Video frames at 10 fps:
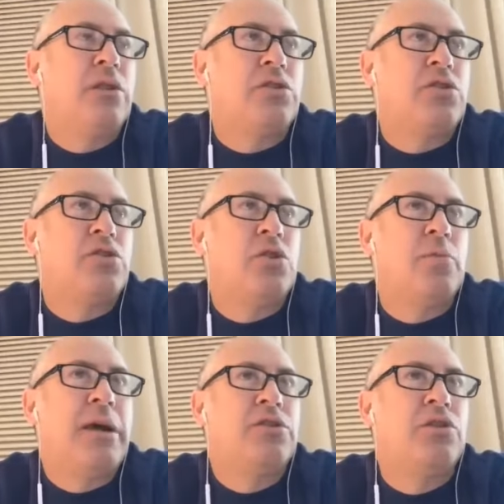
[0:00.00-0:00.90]
let's just do the
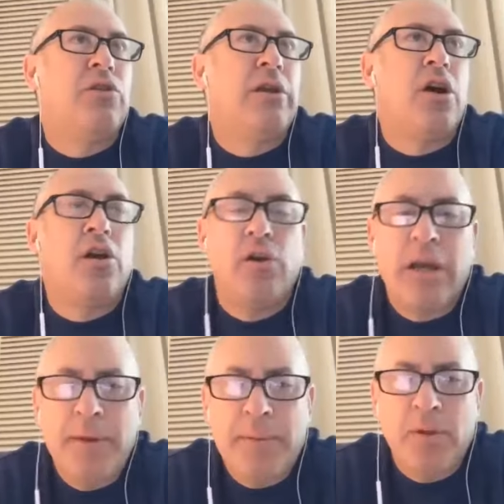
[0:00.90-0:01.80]
math you're at 100 how
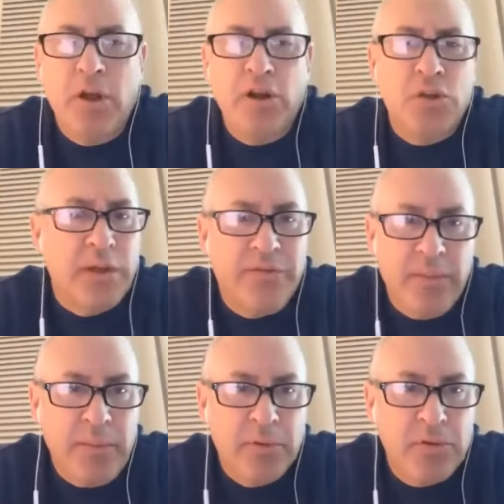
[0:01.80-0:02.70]
many people 125
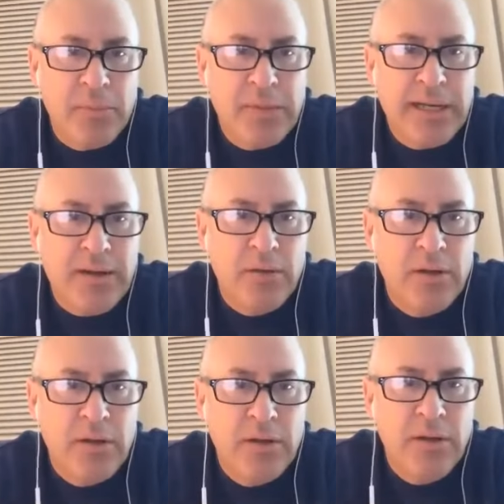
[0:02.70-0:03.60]
people or something now
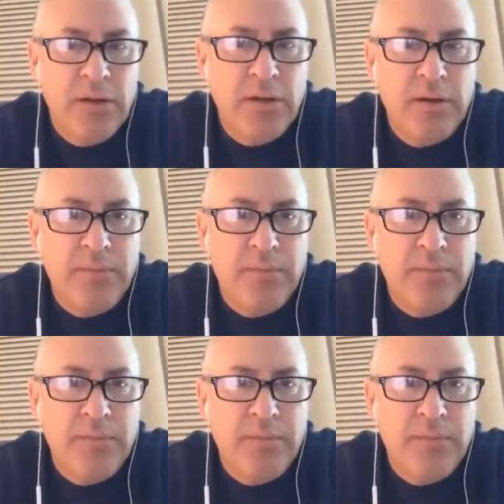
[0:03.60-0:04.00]
yes